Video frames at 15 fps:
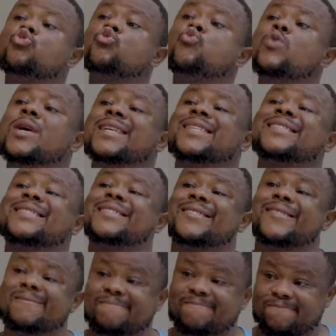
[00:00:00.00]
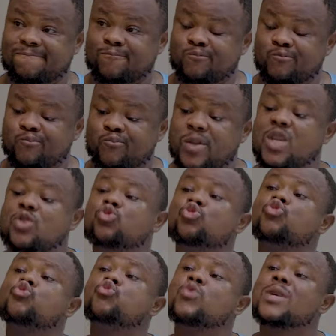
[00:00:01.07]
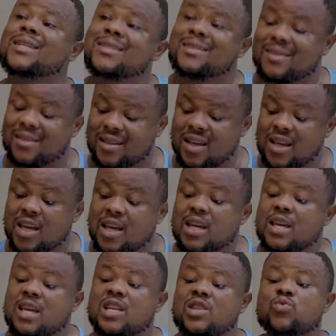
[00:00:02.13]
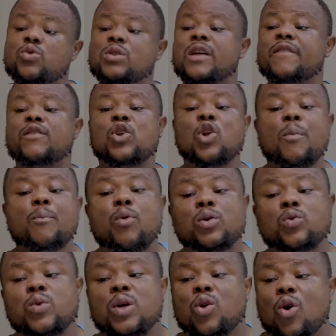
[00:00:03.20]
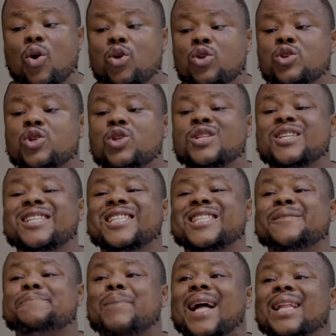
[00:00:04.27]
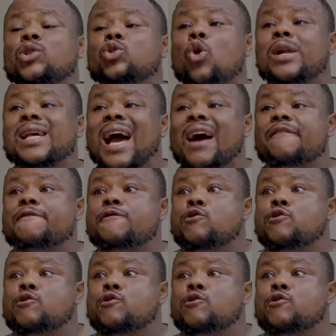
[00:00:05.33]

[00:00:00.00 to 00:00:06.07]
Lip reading: two weeks, it will develop what we call spermatoria